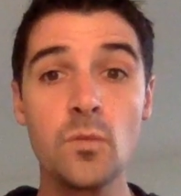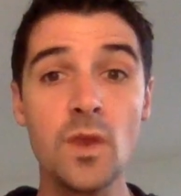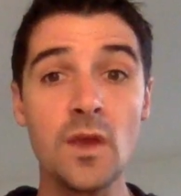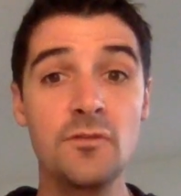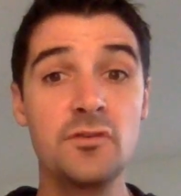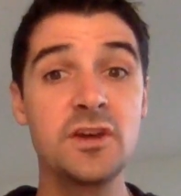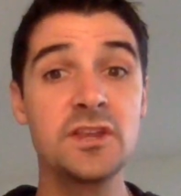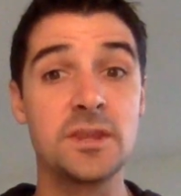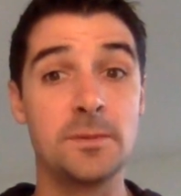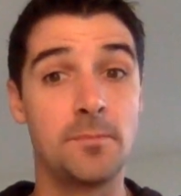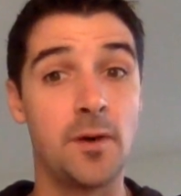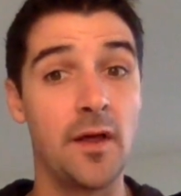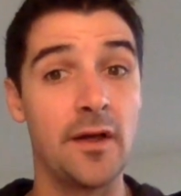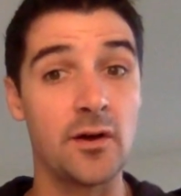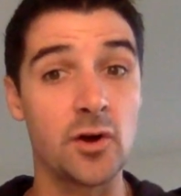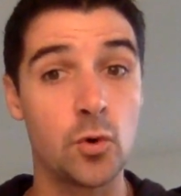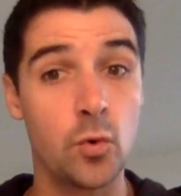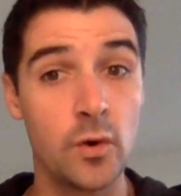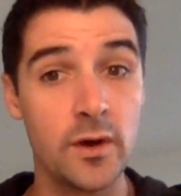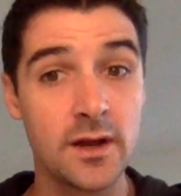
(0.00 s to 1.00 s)
you get the ball
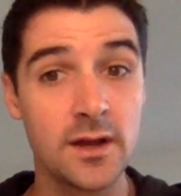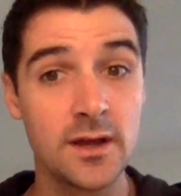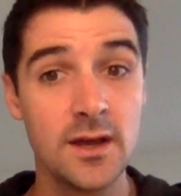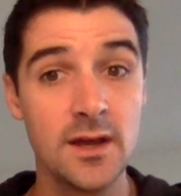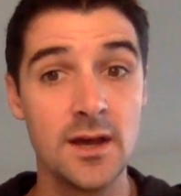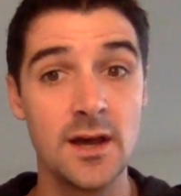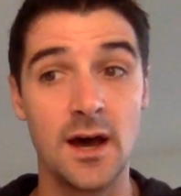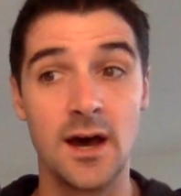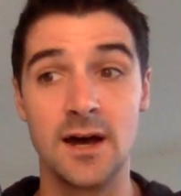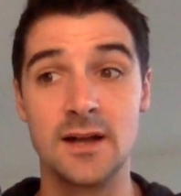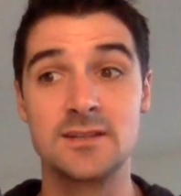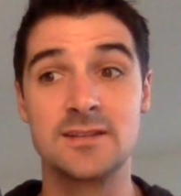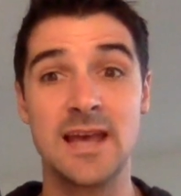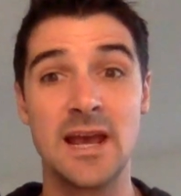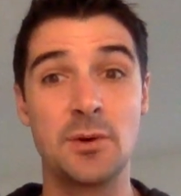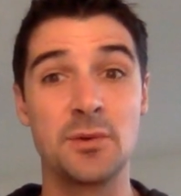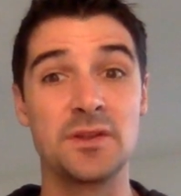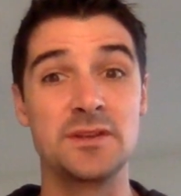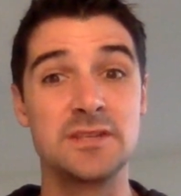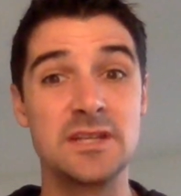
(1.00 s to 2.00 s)
out quick, take
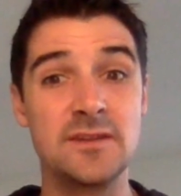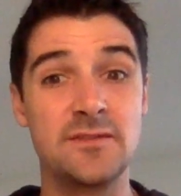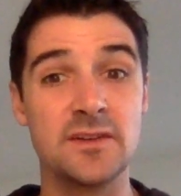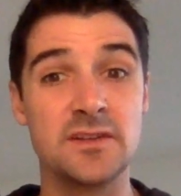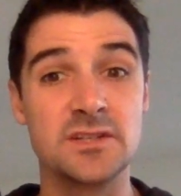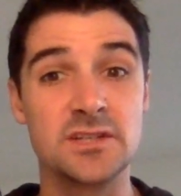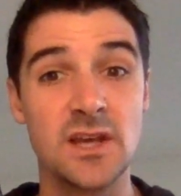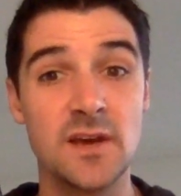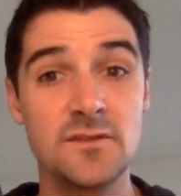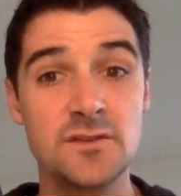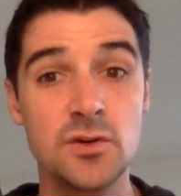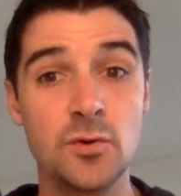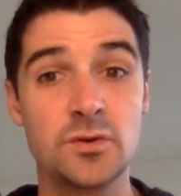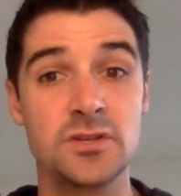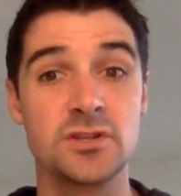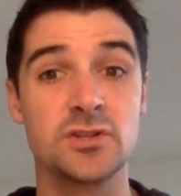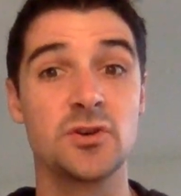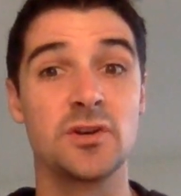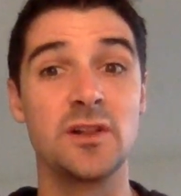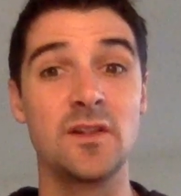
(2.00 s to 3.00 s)
what the defense gives you, which
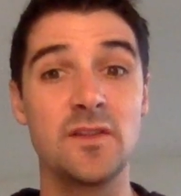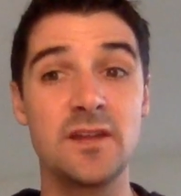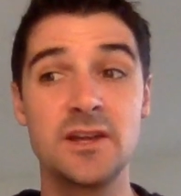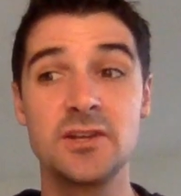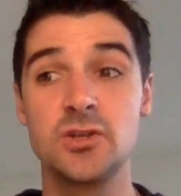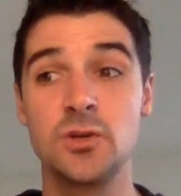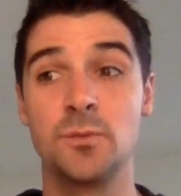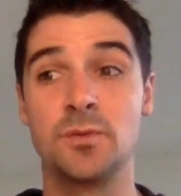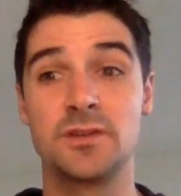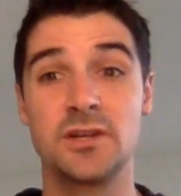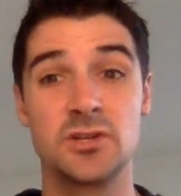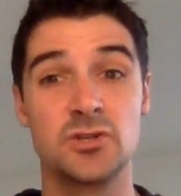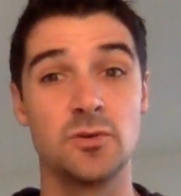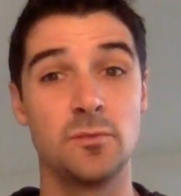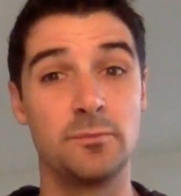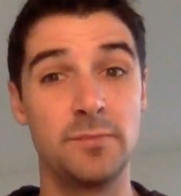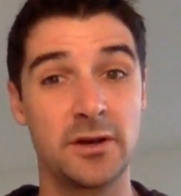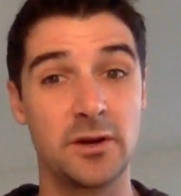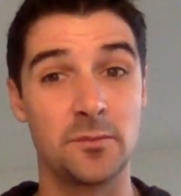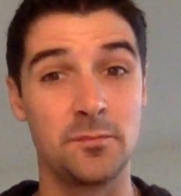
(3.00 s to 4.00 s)
is going to lead to potential
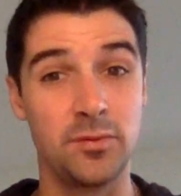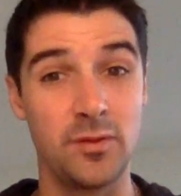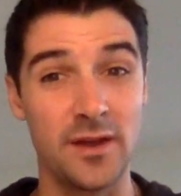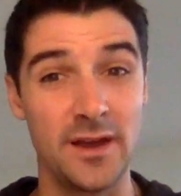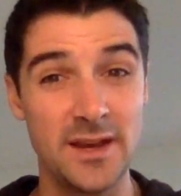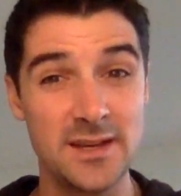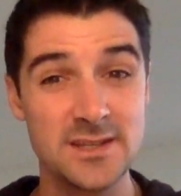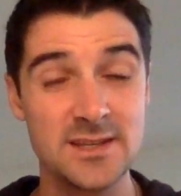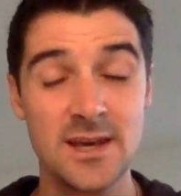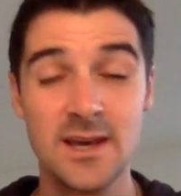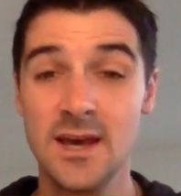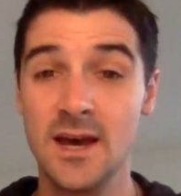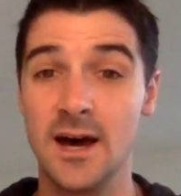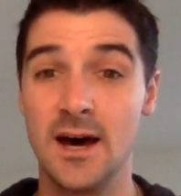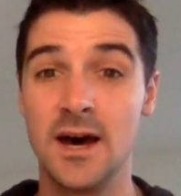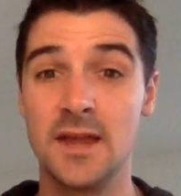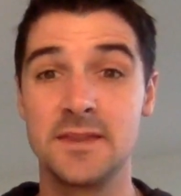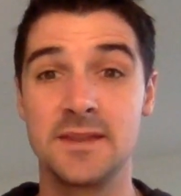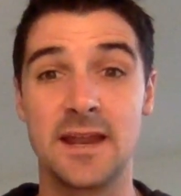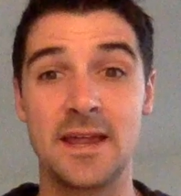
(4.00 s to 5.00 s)
bigger plays,
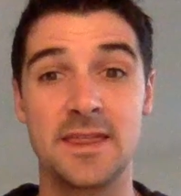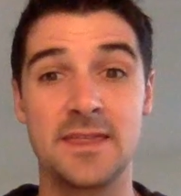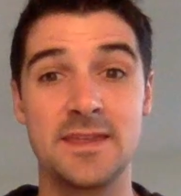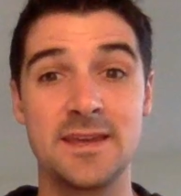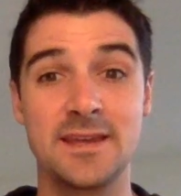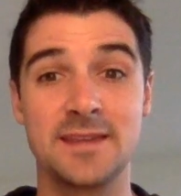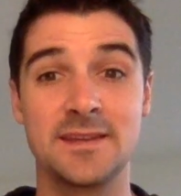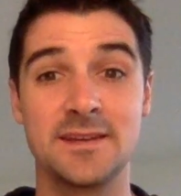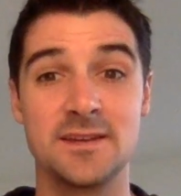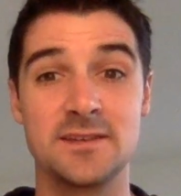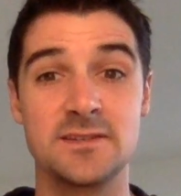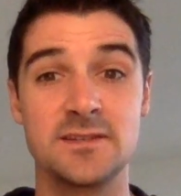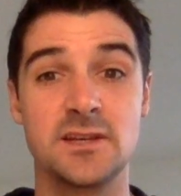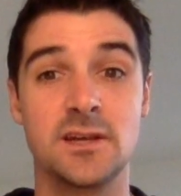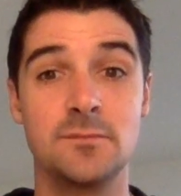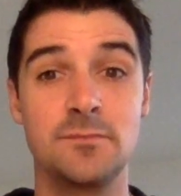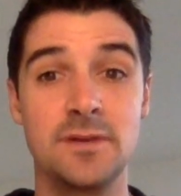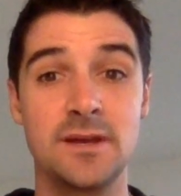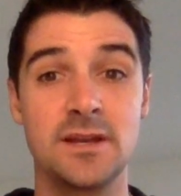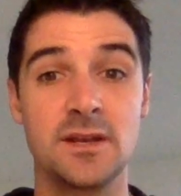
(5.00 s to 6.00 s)
then I think Tennessee
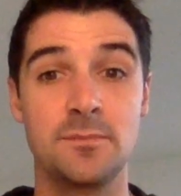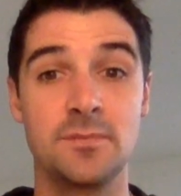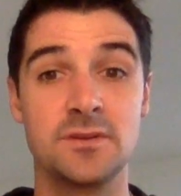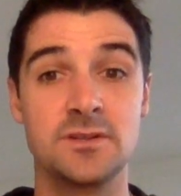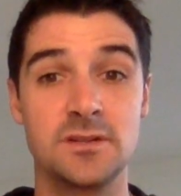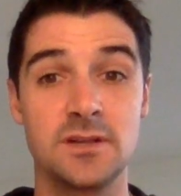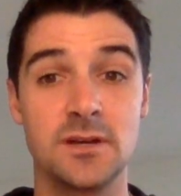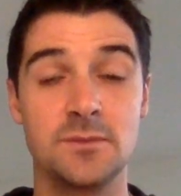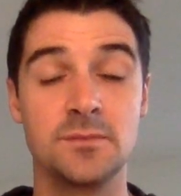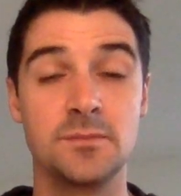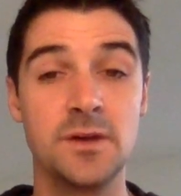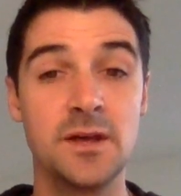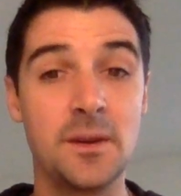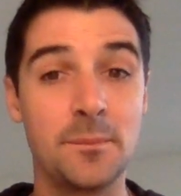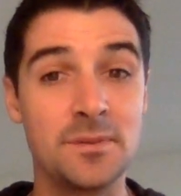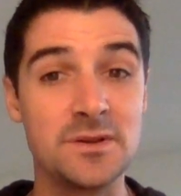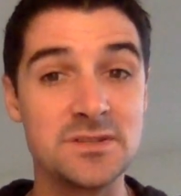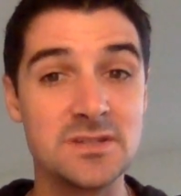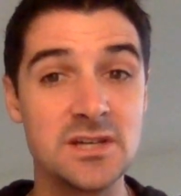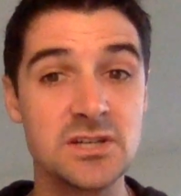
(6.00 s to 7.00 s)
could be in a
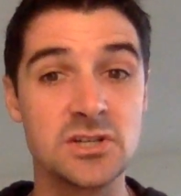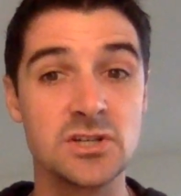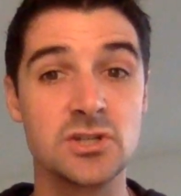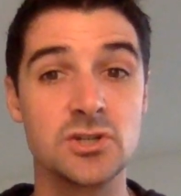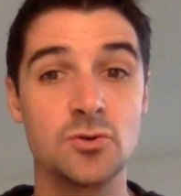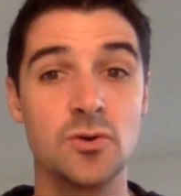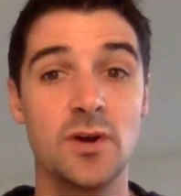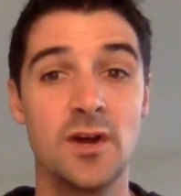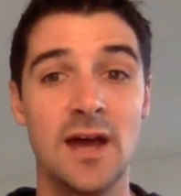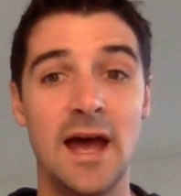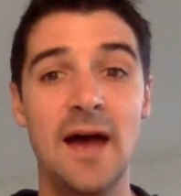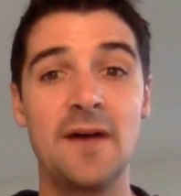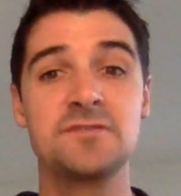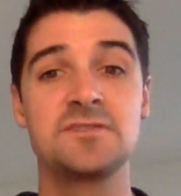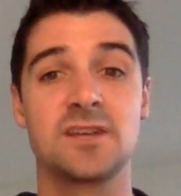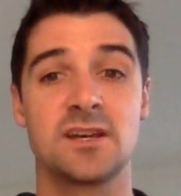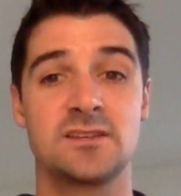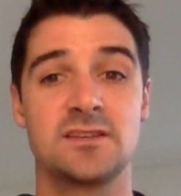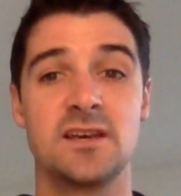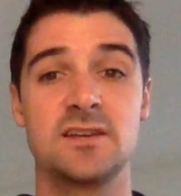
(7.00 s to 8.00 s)
position to have
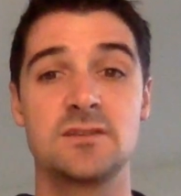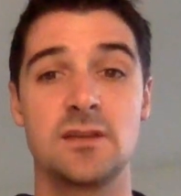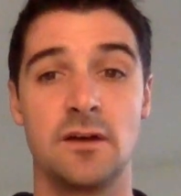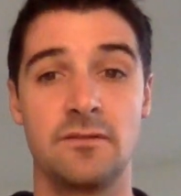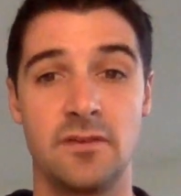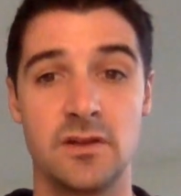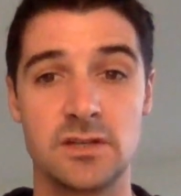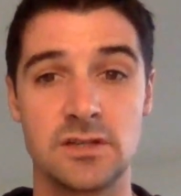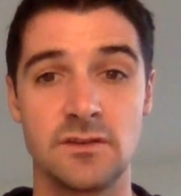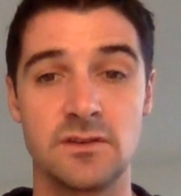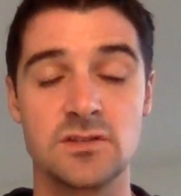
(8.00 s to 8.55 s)
success offensively.